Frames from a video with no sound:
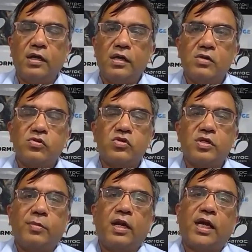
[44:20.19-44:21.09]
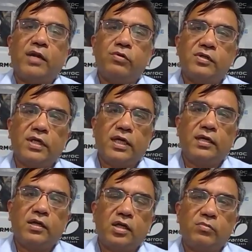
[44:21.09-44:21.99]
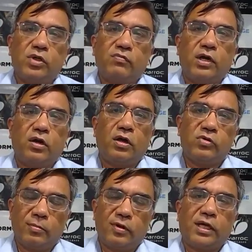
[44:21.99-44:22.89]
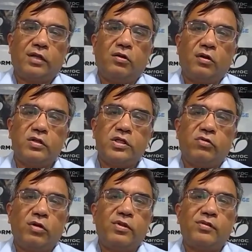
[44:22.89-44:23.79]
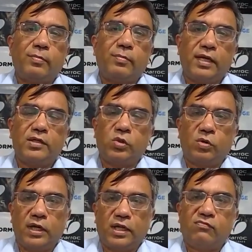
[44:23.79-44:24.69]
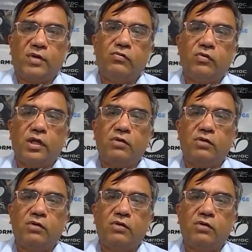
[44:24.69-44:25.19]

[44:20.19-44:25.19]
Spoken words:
So similarly, I would say in terms of adoption of technology, we'll be surprised over next 5 years